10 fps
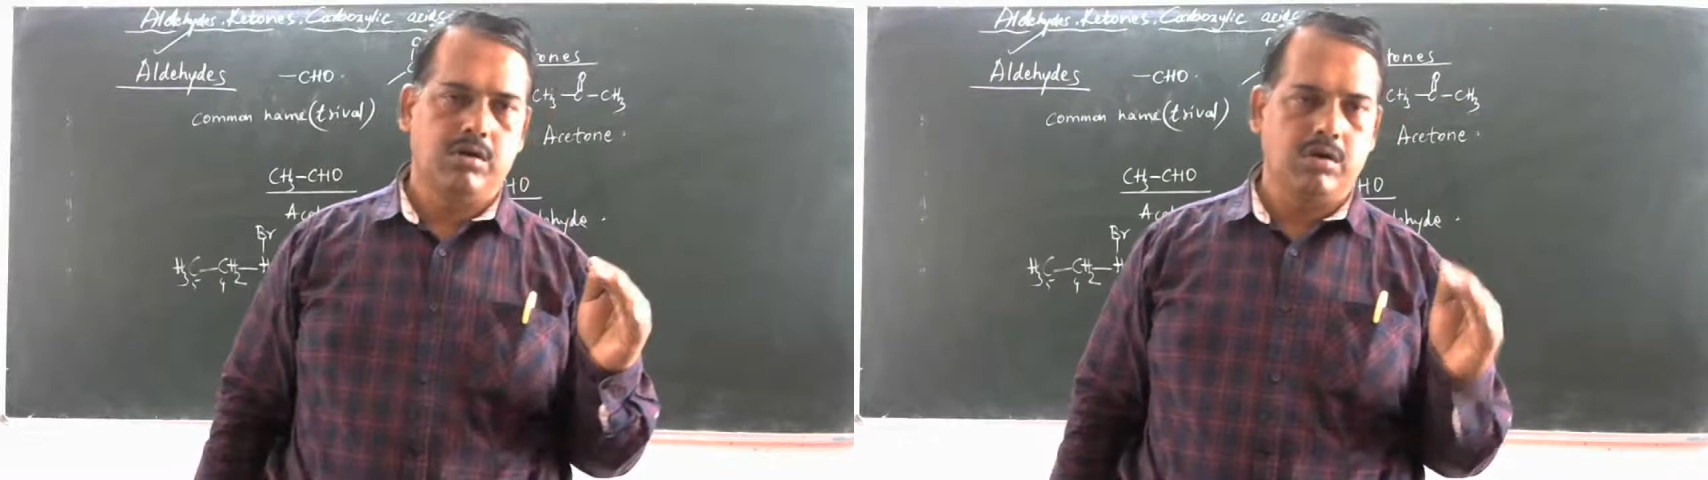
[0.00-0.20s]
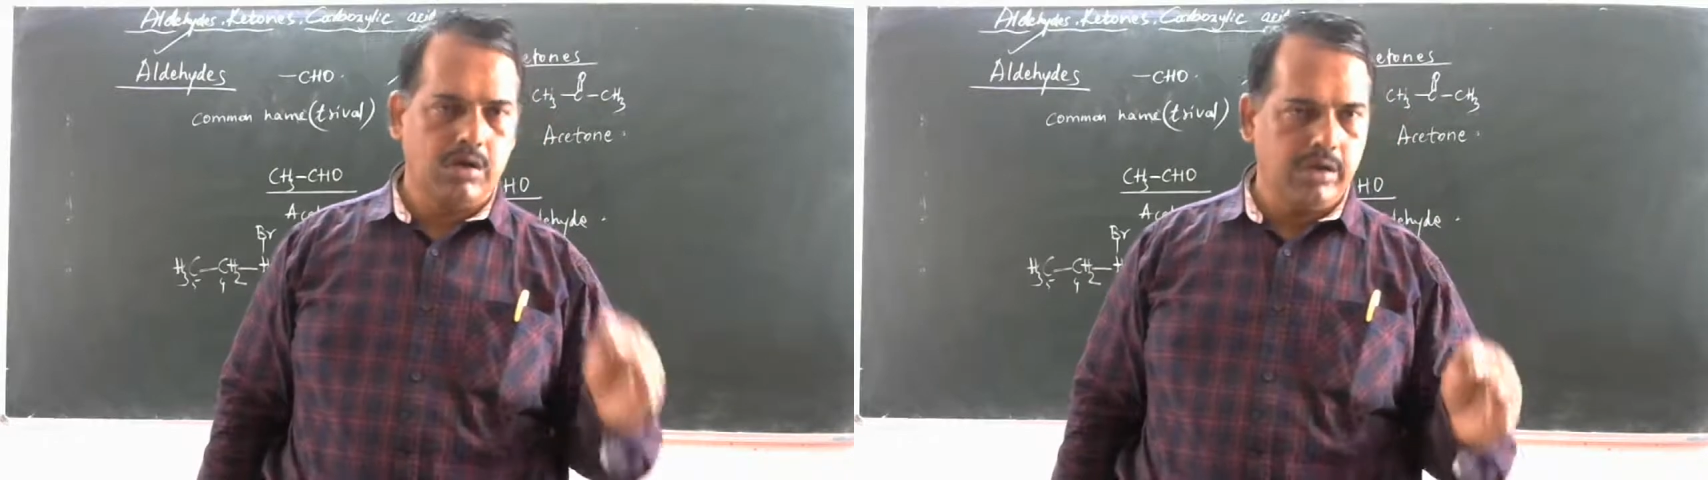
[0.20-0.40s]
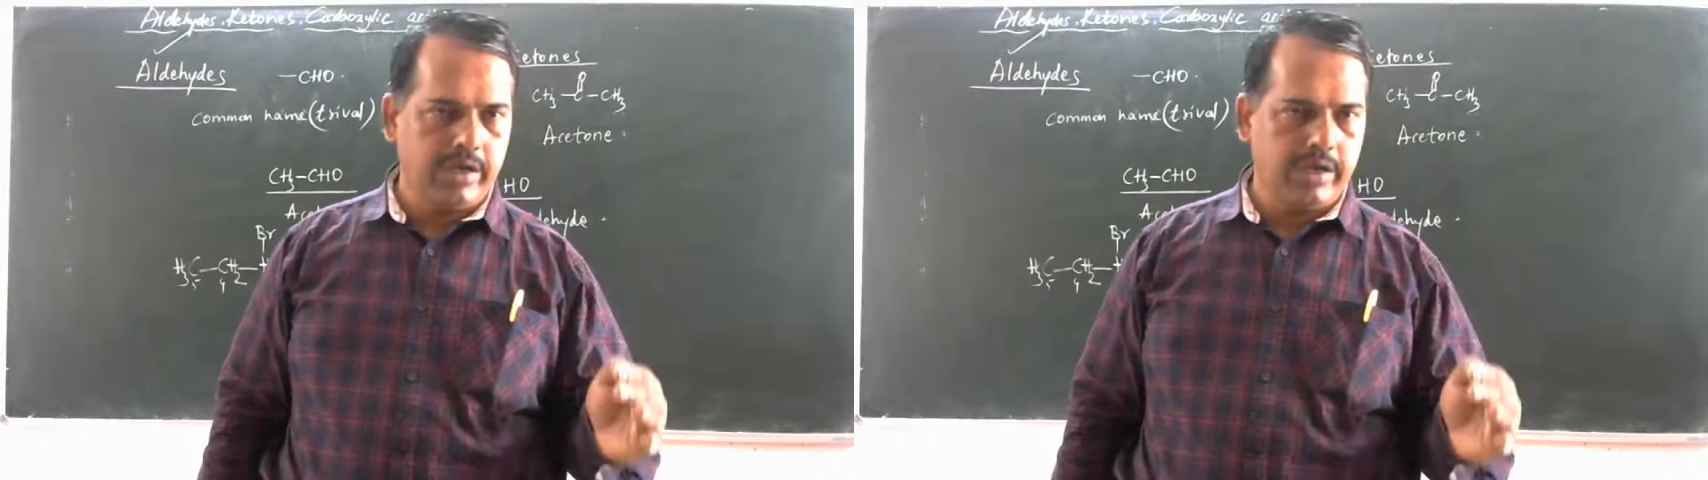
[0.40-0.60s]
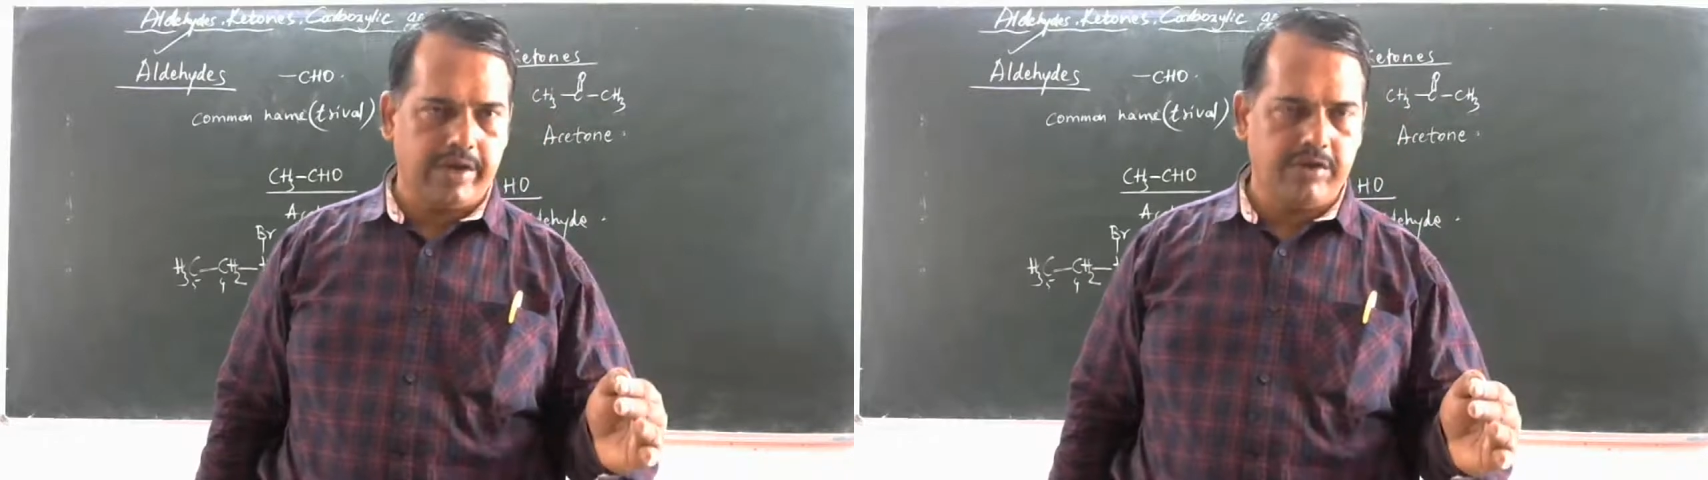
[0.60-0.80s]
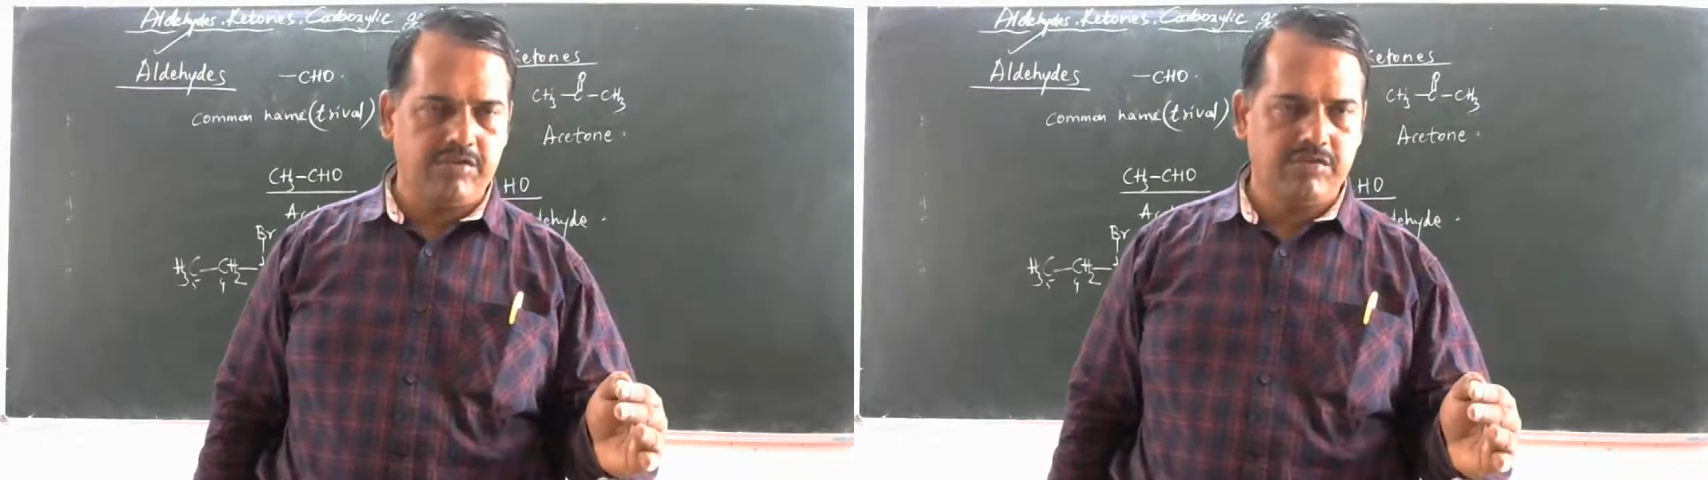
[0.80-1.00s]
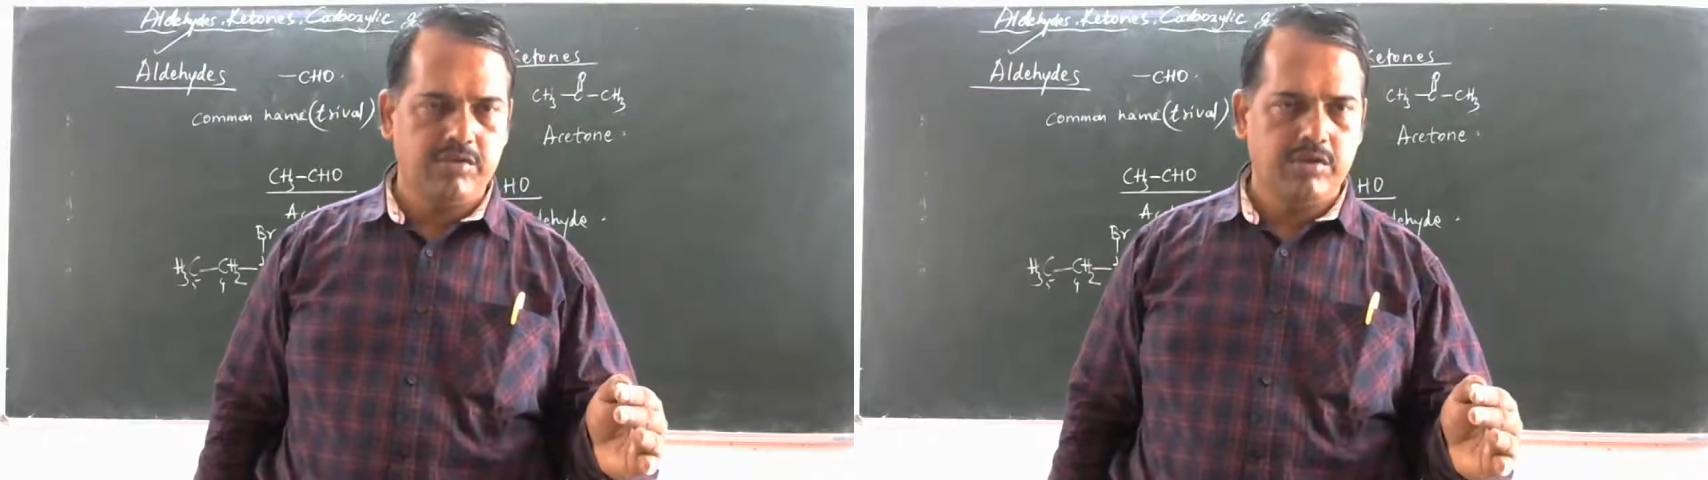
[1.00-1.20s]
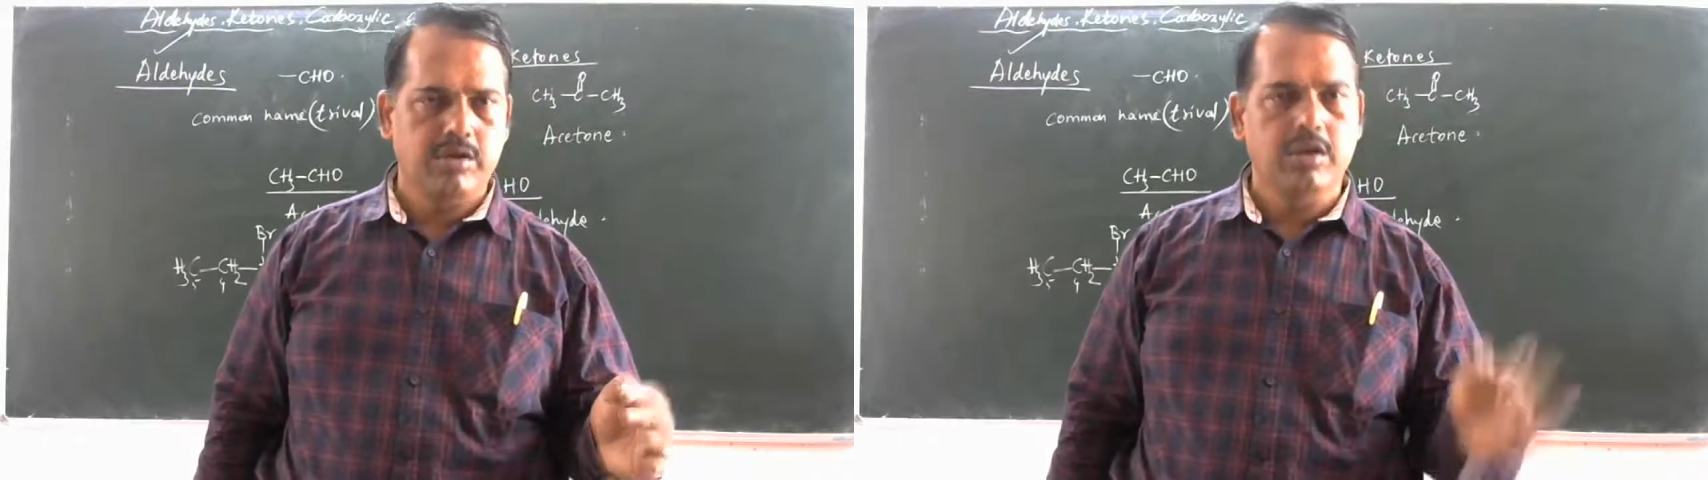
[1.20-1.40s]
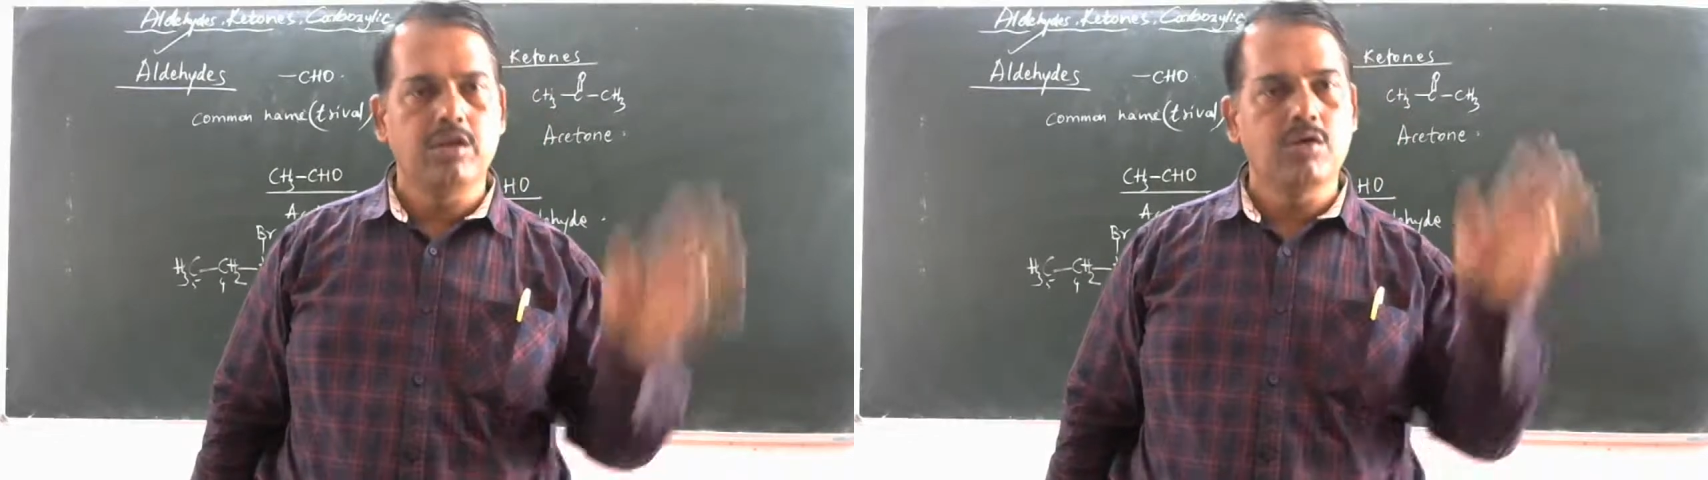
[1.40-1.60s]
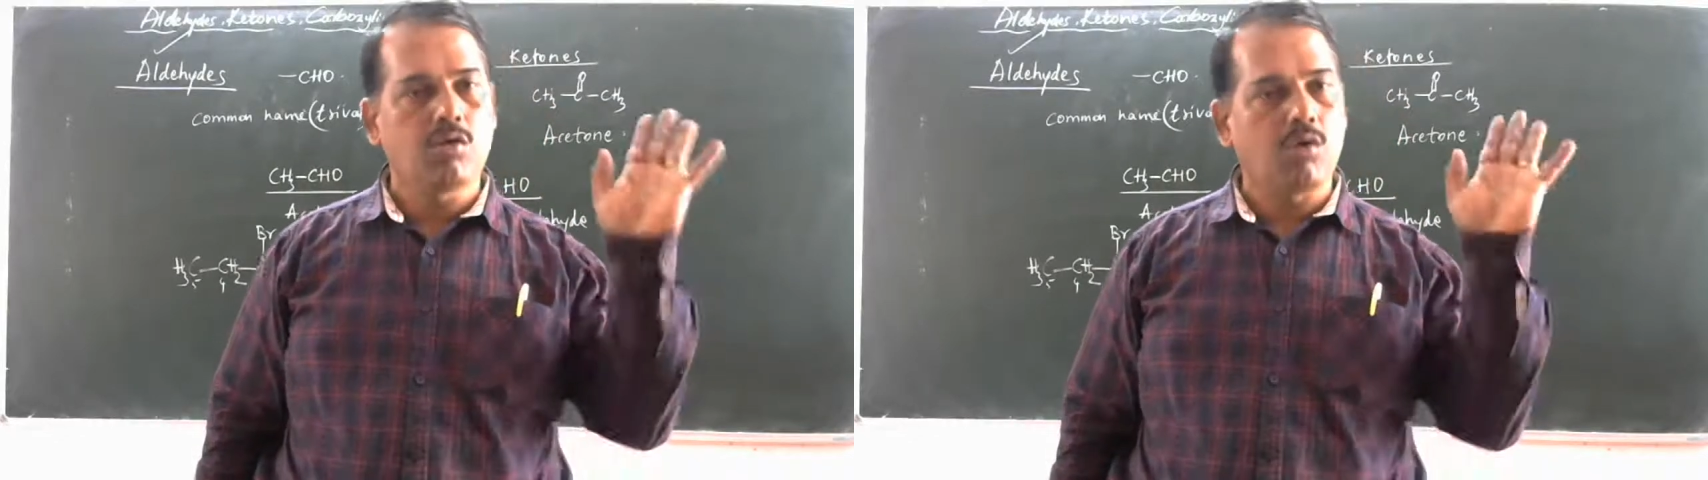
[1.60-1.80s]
aldehydes in